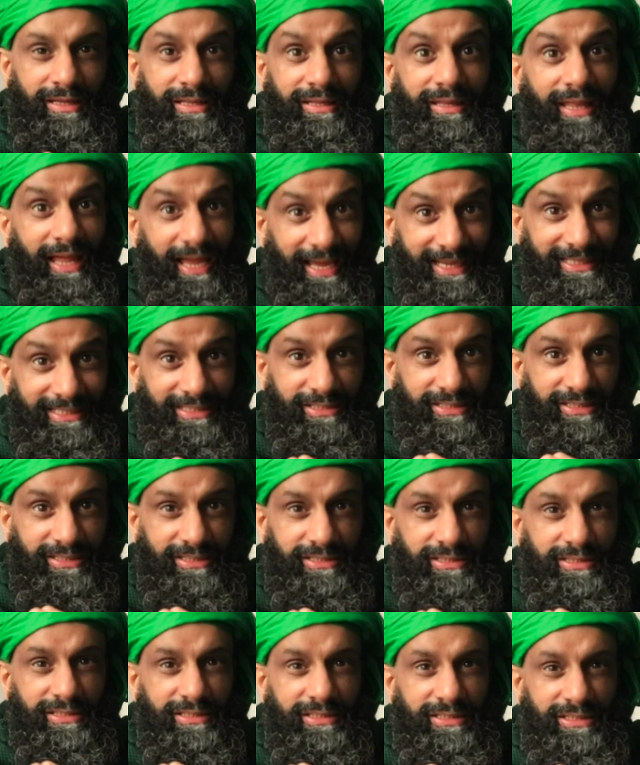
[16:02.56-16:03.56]
like,
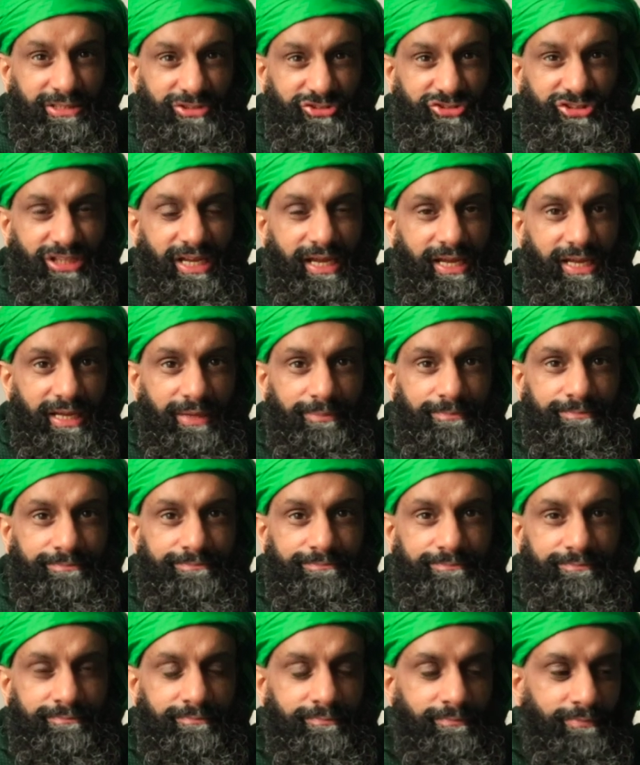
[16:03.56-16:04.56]
share.
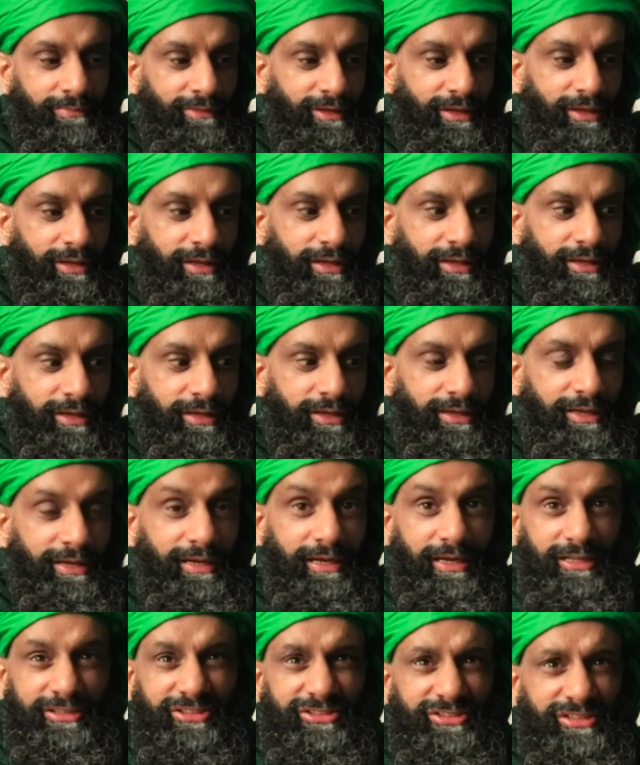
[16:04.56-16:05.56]

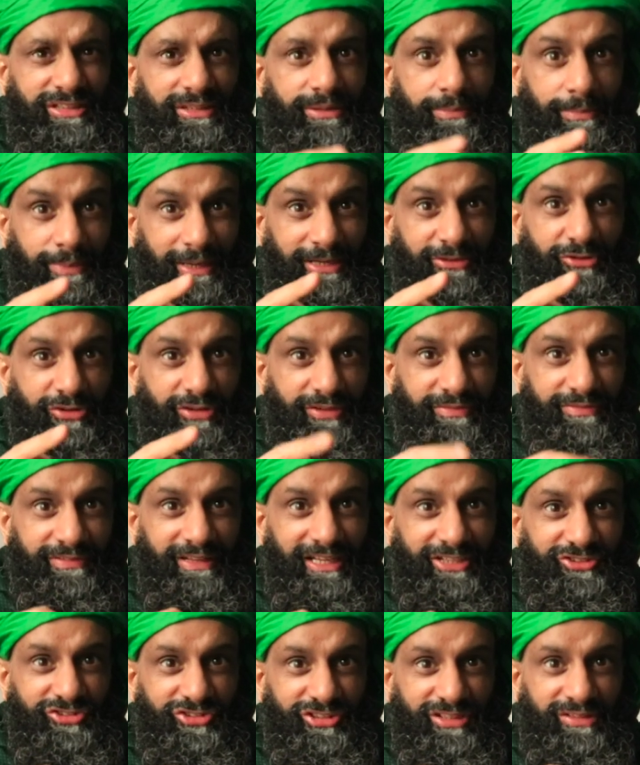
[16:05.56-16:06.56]
I can see the battery
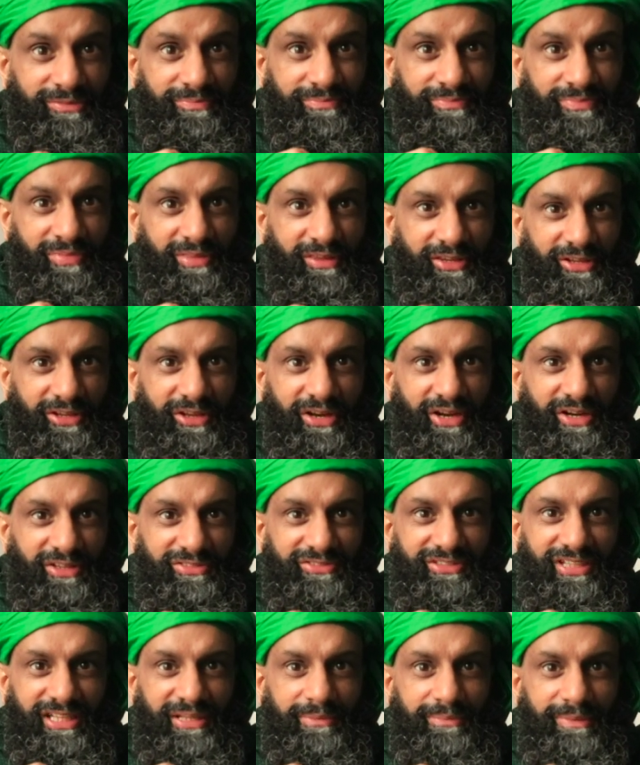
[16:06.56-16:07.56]
flashing,
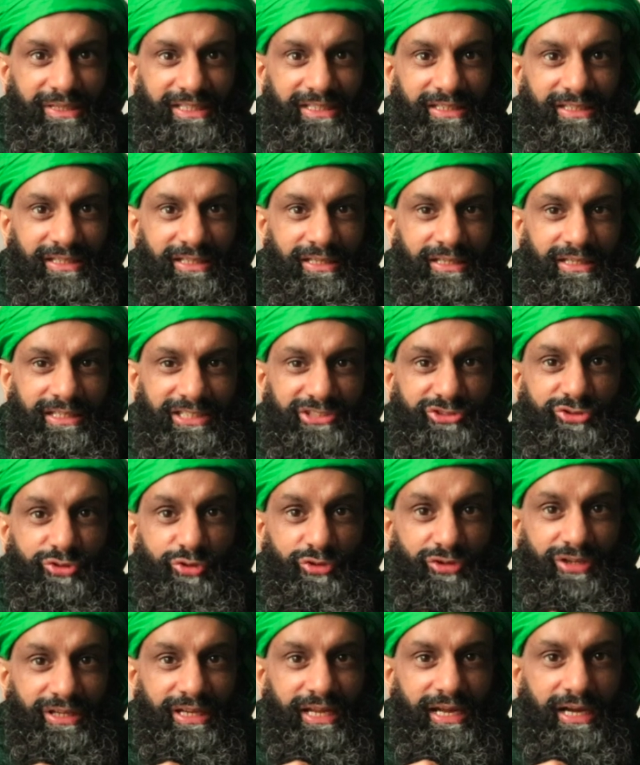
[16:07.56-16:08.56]
telling me it's
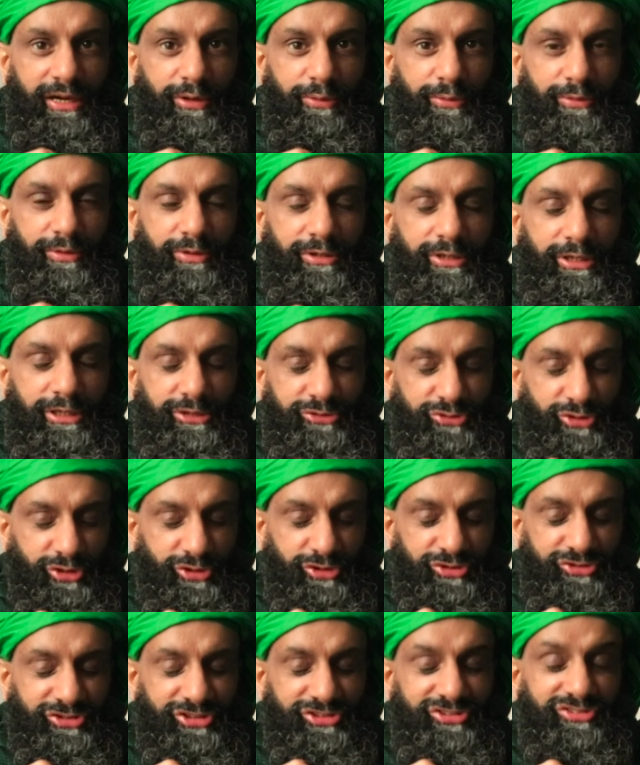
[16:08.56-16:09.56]
running out. So
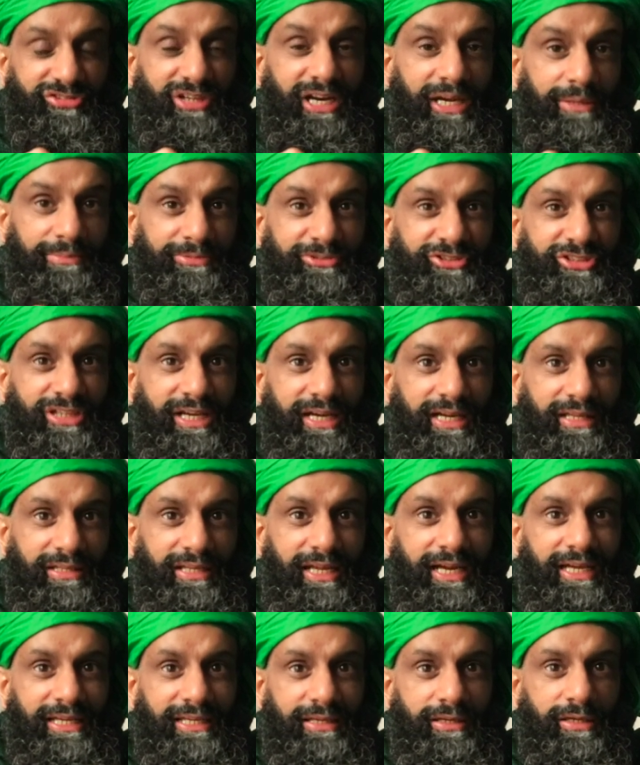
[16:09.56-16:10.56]
subscribe, share,
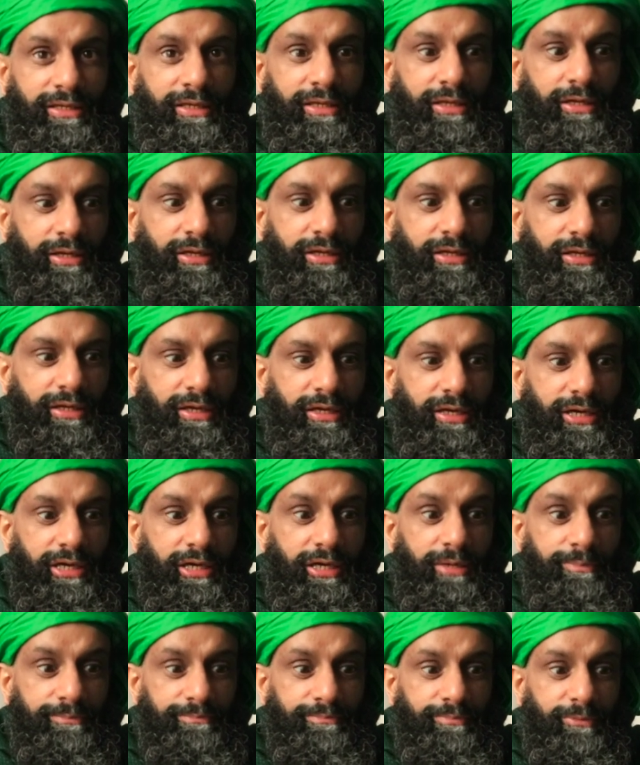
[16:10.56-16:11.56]
like,
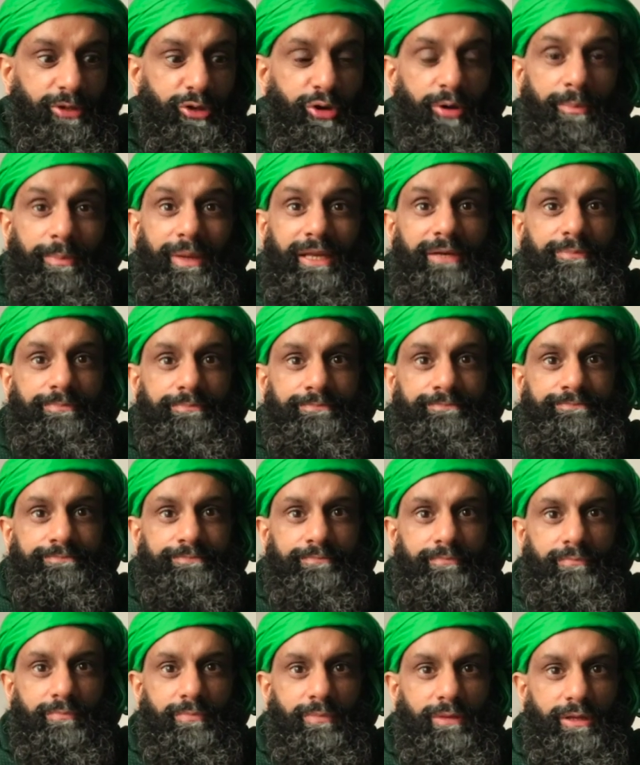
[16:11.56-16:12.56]
comment.
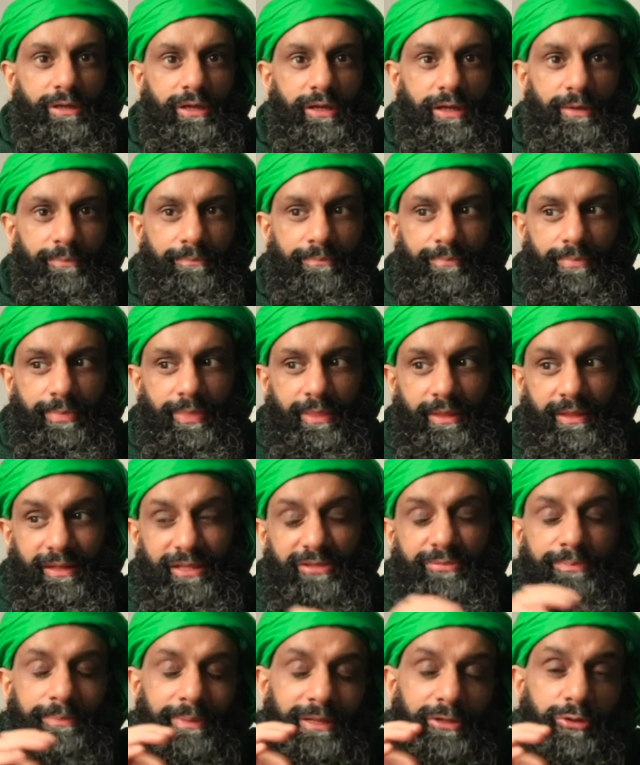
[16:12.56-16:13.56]

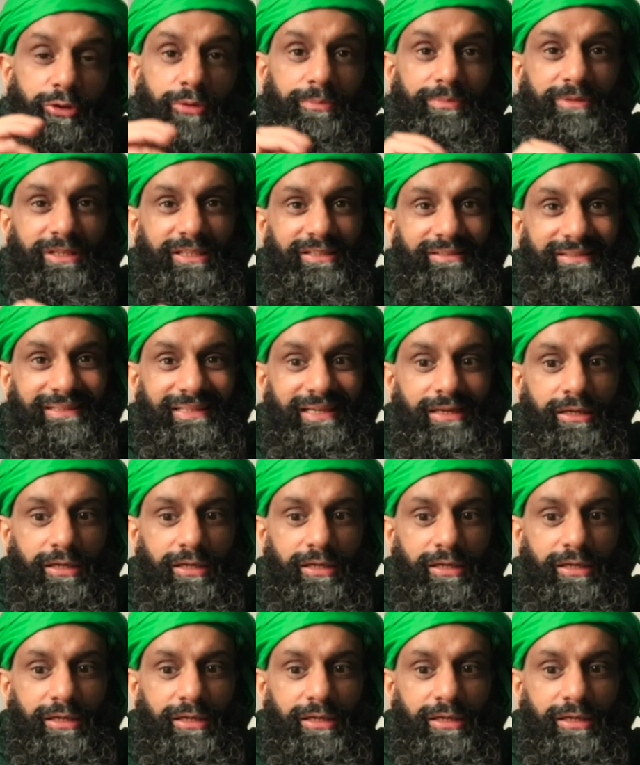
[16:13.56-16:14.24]
Let's build up these